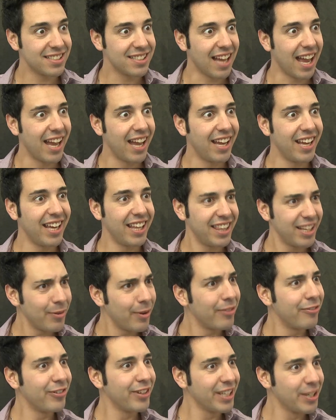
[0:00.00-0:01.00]
I think it
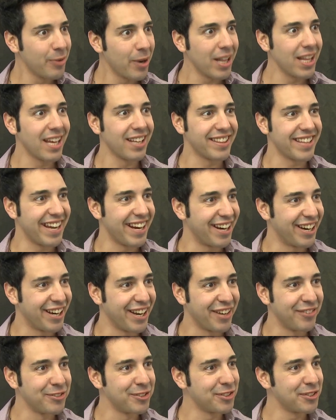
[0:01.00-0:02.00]
went really well out there.
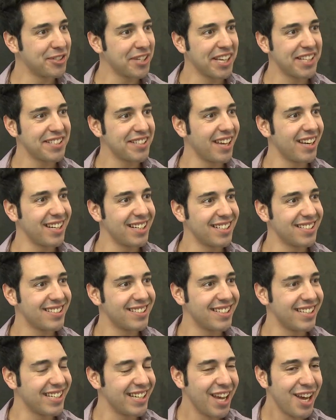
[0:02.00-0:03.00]
It was exciting to
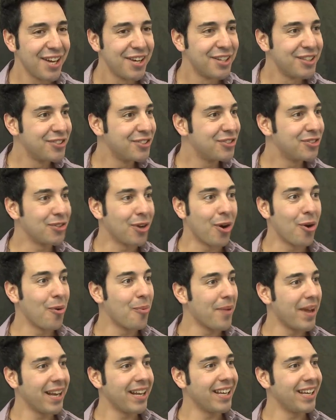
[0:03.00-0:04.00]
see so
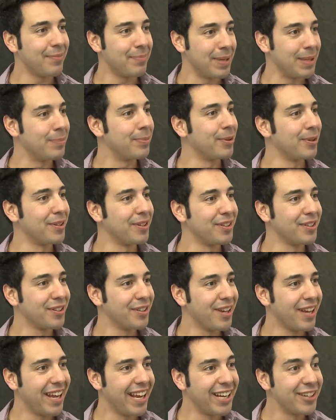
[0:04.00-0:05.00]
many people
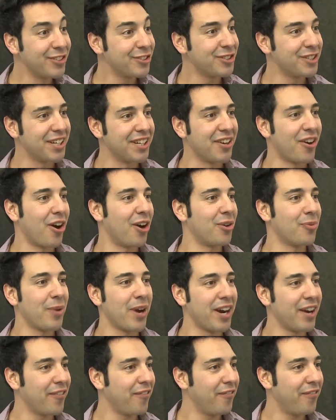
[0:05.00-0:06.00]
interested in
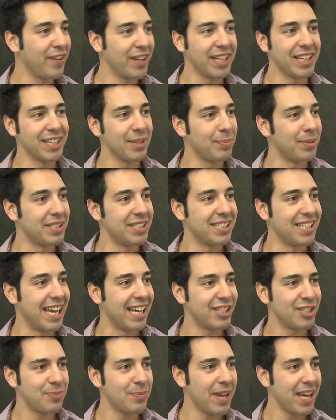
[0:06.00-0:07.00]
hardware filling the
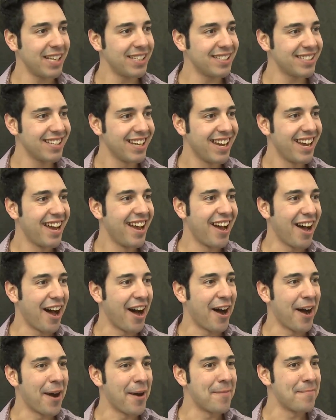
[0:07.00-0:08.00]
PCH space.
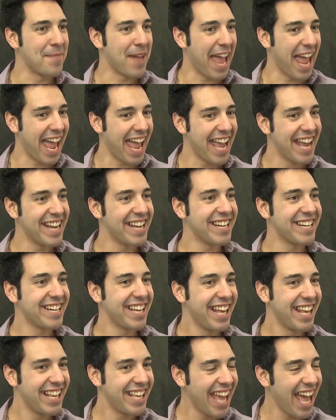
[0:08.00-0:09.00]
And
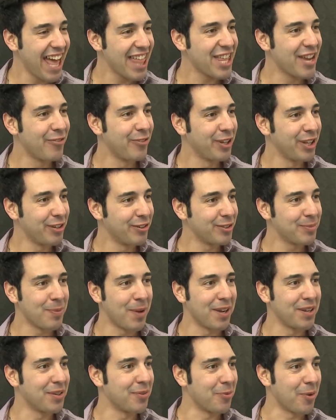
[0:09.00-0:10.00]
yeah, they really
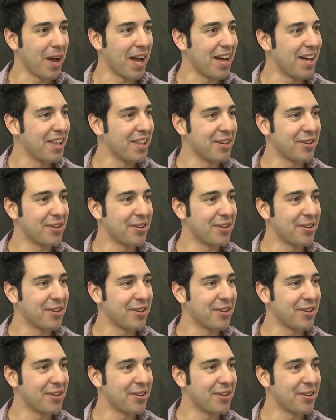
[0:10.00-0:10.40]
responded well.